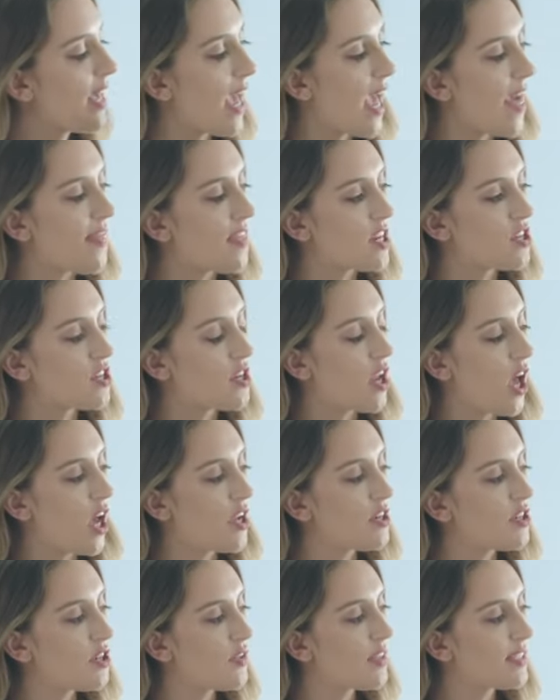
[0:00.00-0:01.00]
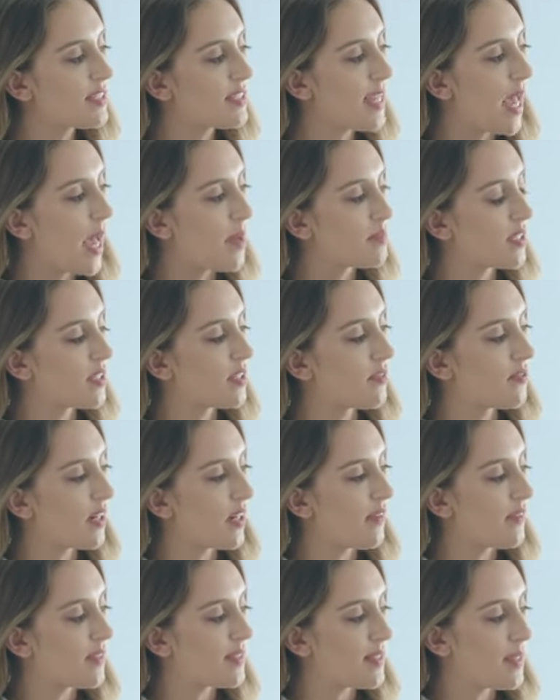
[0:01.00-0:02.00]
And then undo the snaps at the front
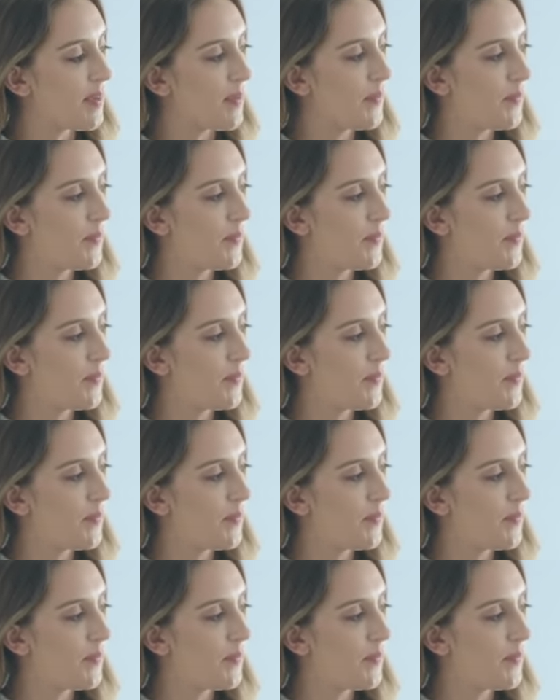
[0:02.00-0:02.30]
of the seat.